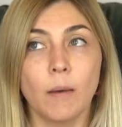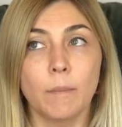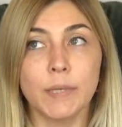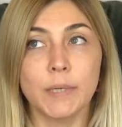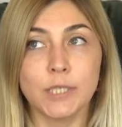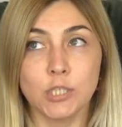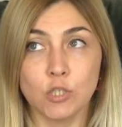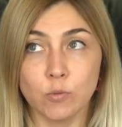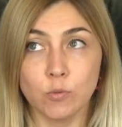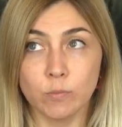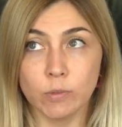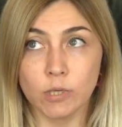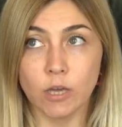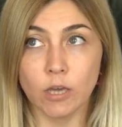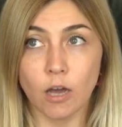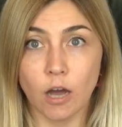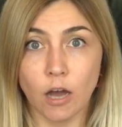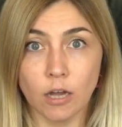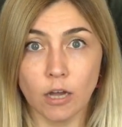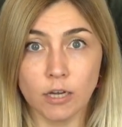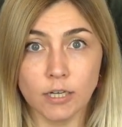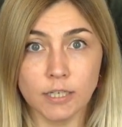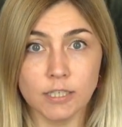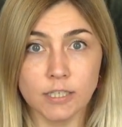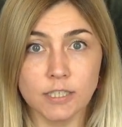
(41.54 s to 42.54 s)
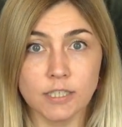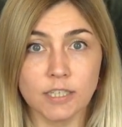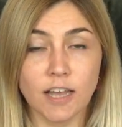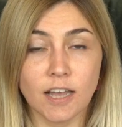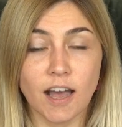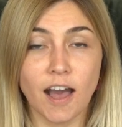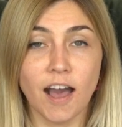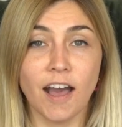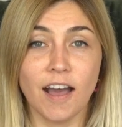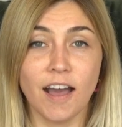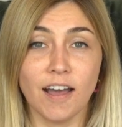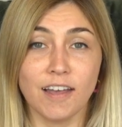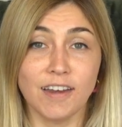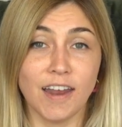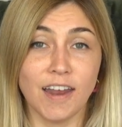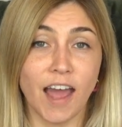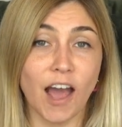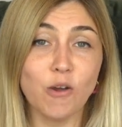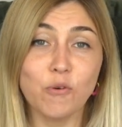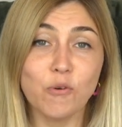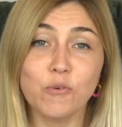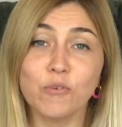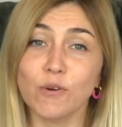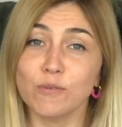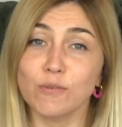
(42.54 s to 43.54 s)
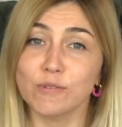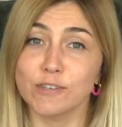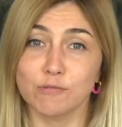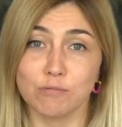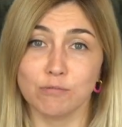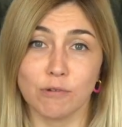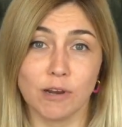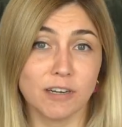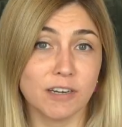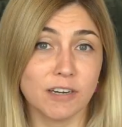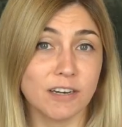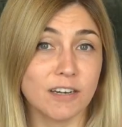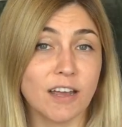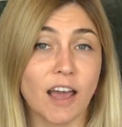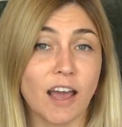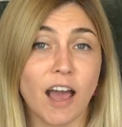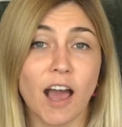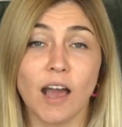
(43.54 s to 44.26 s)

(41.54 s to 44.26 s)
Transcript: But to be honest, now if I was pregnant,